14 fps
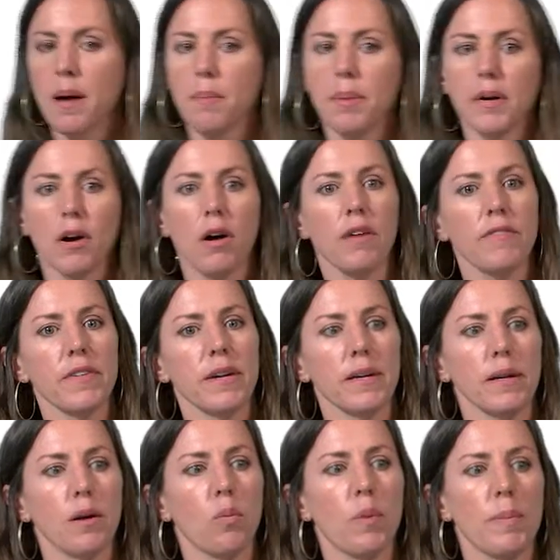but
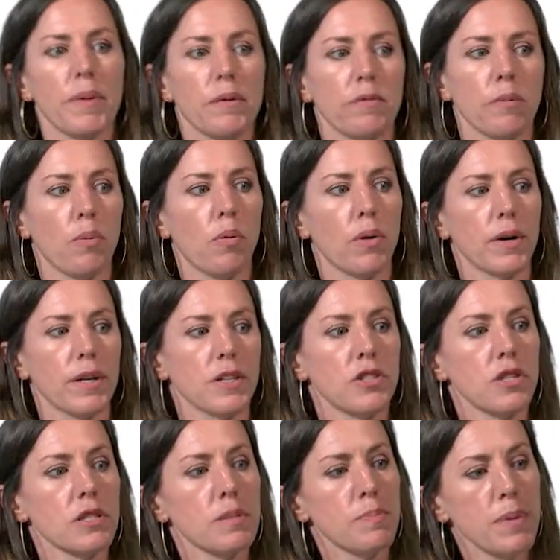often women reported
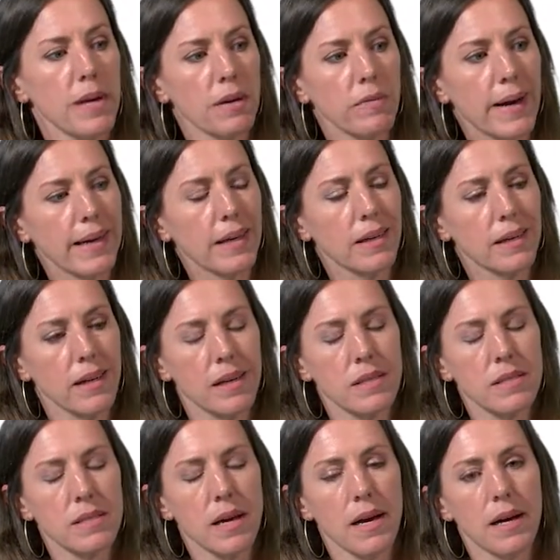just being
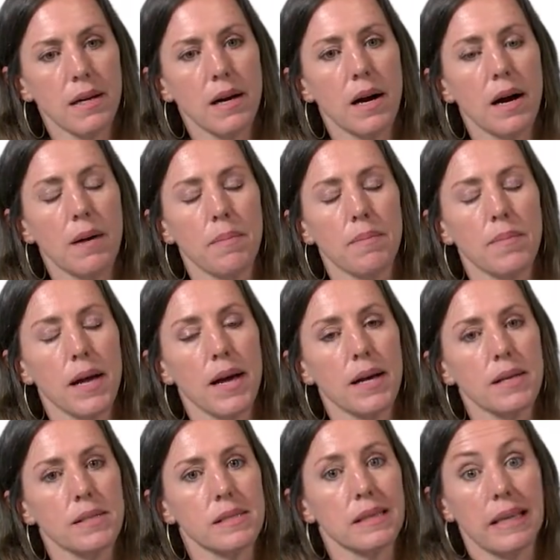recognized
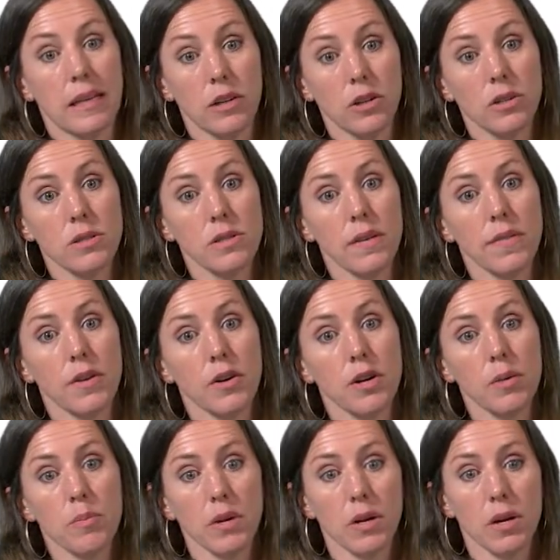as leaders in their
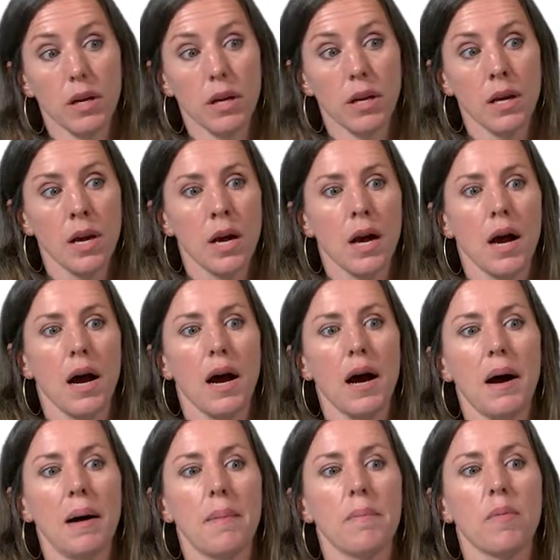community
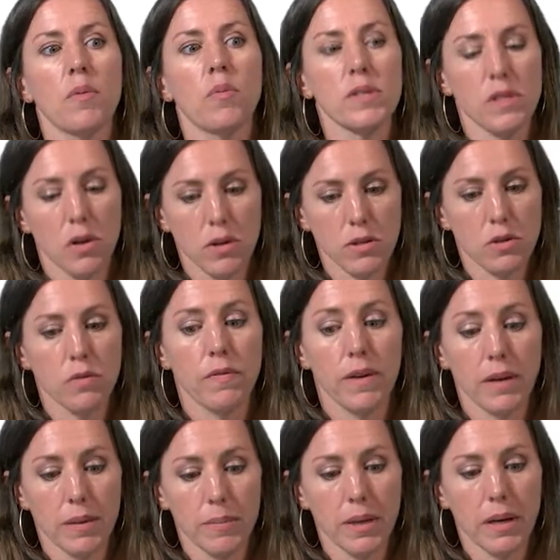was also
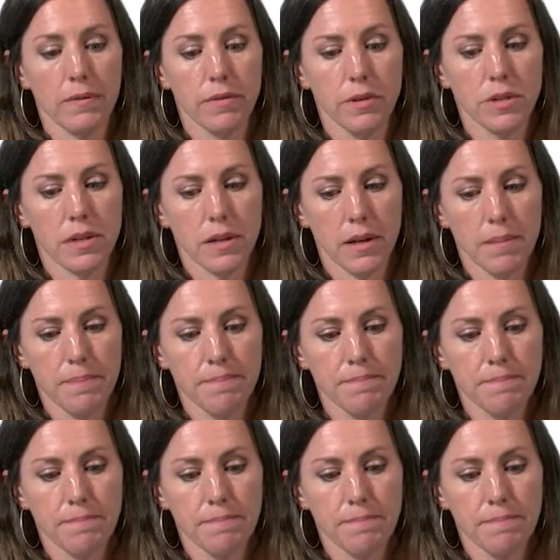very meaningful to them.